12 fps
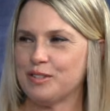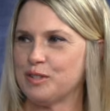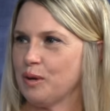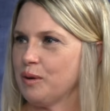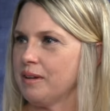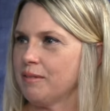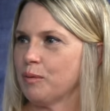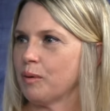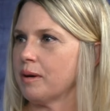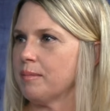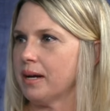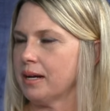Don't even
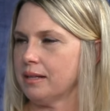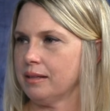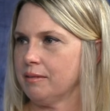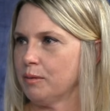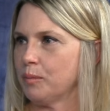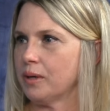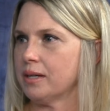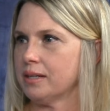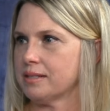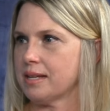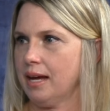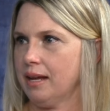worry about it. Leave him where
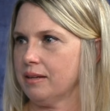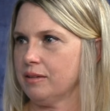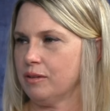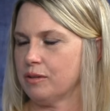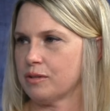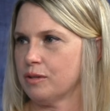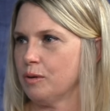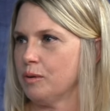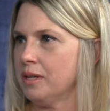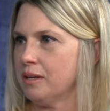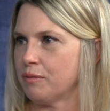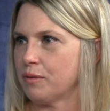he's at. There's no
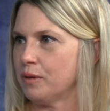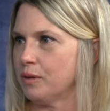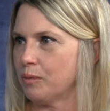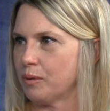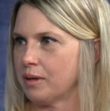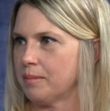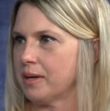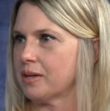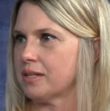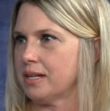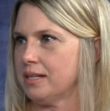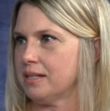need for you to worry about
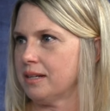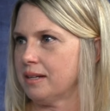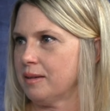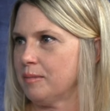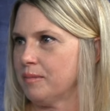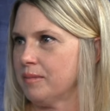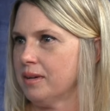changing him.